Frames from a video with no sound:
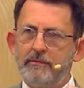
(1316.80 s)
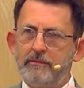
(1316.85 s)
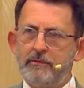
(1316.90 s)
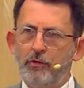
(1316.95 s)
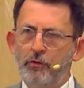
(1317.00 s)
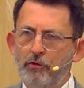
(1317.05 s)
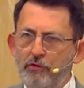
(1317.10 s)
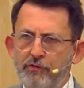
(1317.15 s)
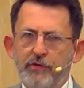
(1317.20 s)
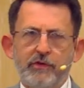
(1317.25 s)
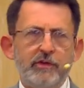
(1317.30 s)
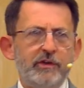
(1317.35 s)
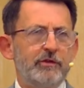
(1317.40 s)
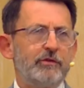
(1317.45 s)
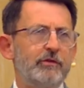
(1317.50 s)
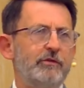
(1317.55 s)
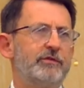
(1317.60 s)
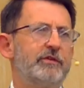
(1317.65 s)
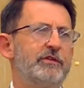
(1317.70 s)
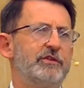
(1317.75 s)
over and
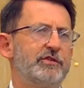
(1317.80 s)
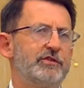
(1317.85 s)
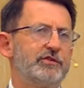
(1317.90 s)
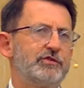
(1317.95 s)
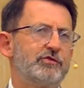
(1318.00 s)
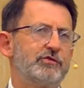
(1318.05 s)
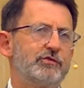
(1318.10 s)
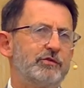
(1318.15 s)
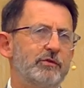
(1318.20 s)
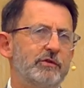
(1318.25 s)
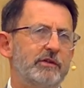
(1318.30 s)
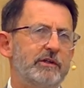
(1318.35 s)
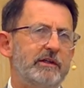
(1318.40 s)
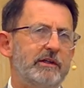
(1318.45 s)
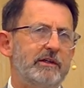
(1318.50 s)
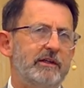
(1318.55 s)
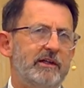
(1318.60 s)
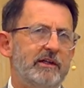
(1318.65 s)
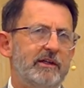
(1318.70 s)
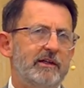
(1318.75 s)
over the
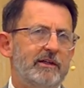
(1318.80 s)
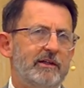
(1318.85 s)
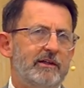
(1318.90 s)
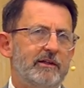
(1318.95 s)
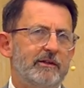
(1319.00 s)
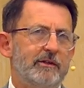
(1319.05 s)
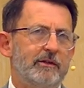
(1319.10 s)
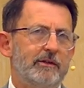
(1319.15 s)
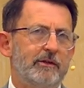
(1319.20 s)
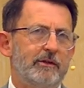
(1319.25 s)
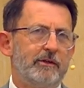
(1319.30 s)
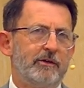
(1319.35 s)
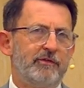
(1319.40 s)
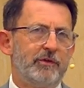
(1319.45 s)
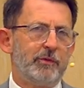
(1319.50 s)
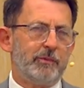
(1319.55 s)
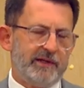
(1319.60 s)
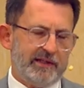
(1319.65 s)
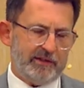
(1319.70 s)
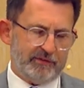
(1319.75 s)
story of
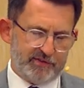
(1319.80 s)
the way of